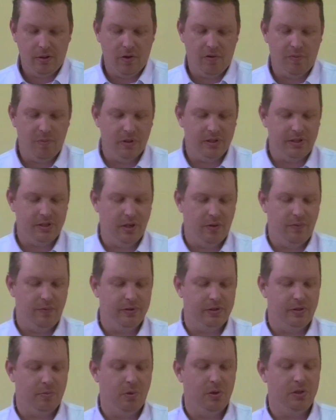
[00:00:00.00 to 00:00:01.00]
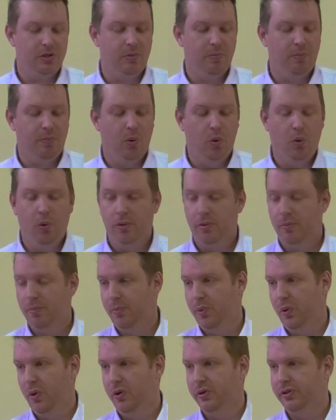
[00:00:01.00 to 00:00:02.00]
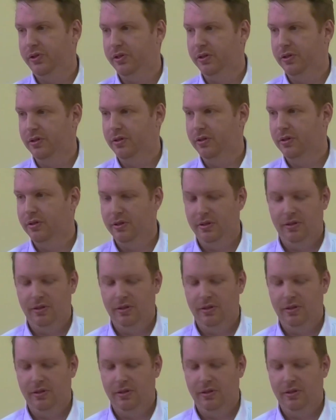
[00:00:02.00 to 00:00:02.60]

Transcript: of myself as the most important person